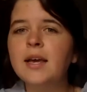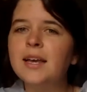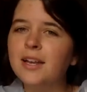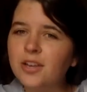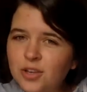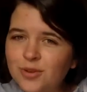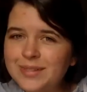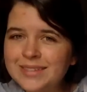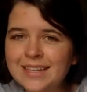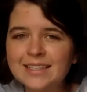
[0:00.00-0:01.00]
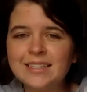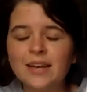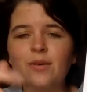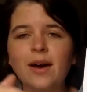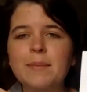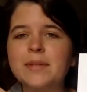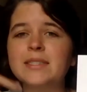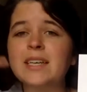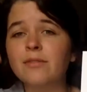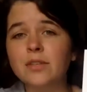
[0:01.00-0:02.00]
In humans, that cycle happens
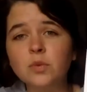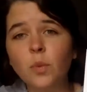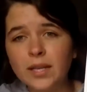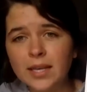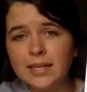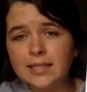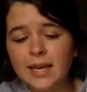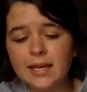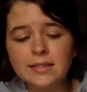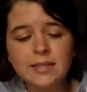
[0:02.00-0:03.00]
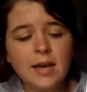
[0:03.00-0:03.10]
every 28 days.